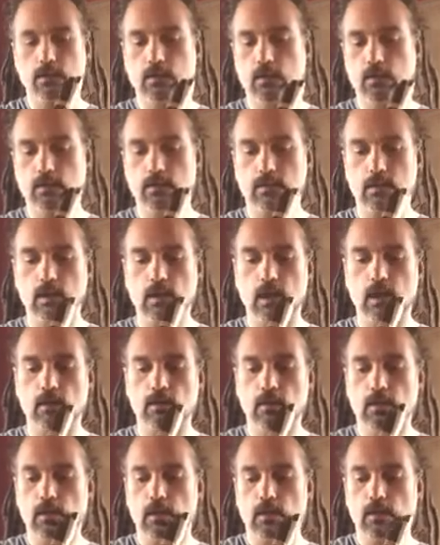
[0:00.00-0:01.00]
You can see
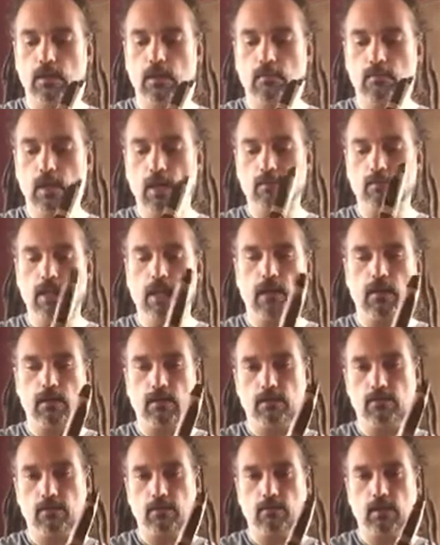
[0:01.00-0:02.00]
I'll get my
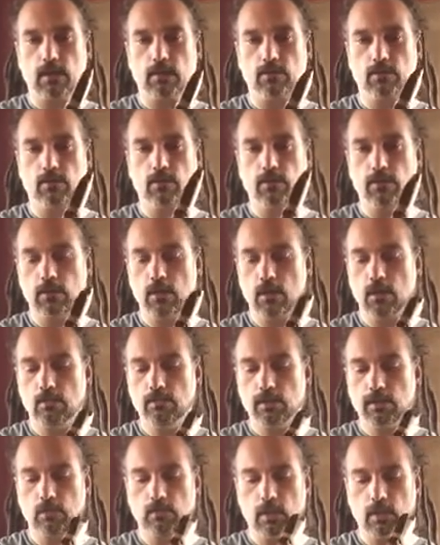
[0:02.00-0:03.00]
balance with my two
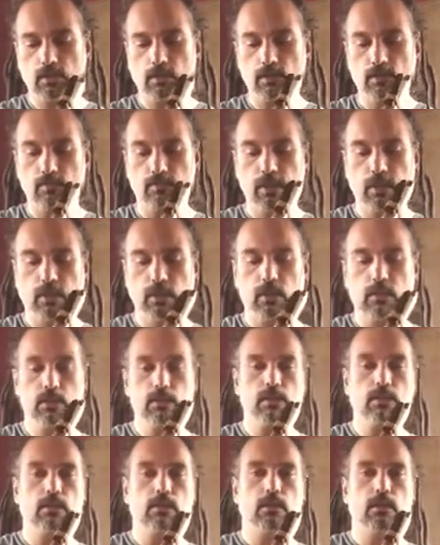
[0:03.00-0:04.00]
thumbs and my two
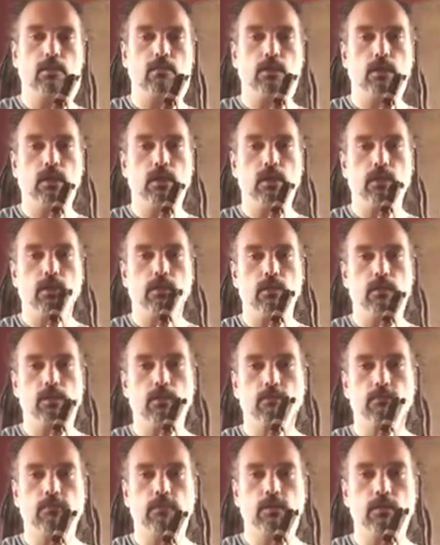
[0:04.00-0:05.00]
pinkies. That way I can
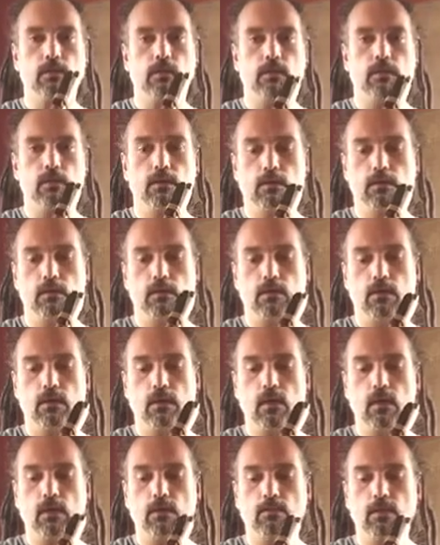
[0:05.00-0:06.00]
lift
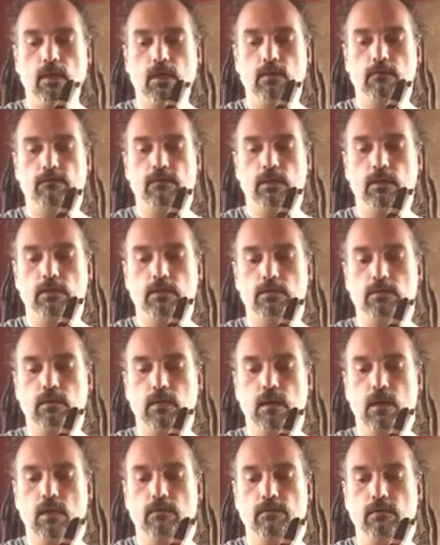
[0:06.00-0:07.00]
all my fingers
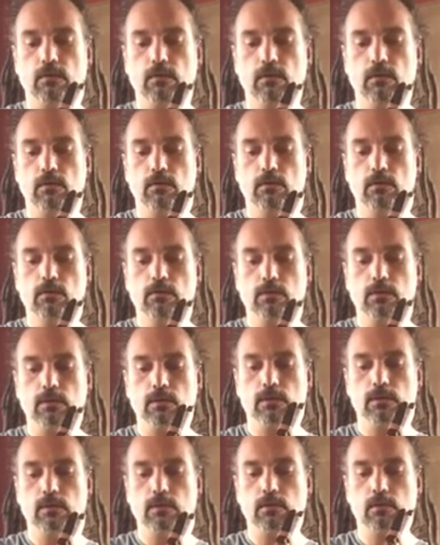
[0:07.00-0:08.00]
off of the holes
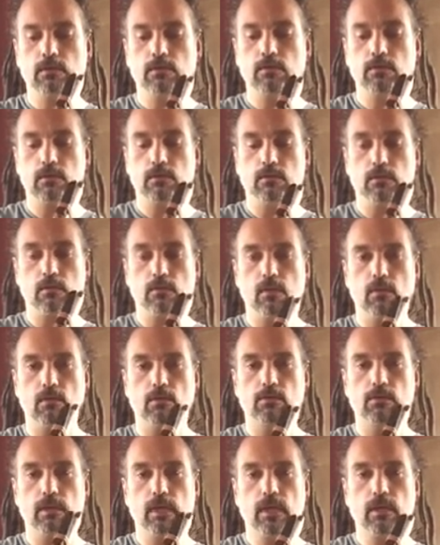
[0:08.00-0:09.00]
and still
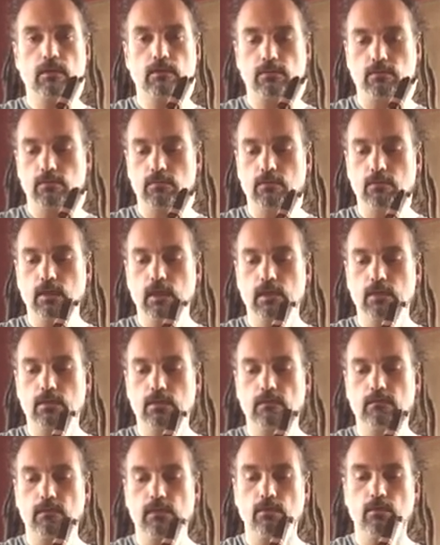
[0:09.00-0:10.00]
hold that
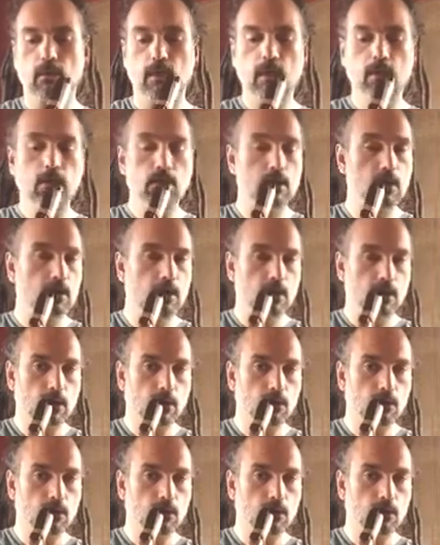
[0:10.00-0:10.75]
relatively well.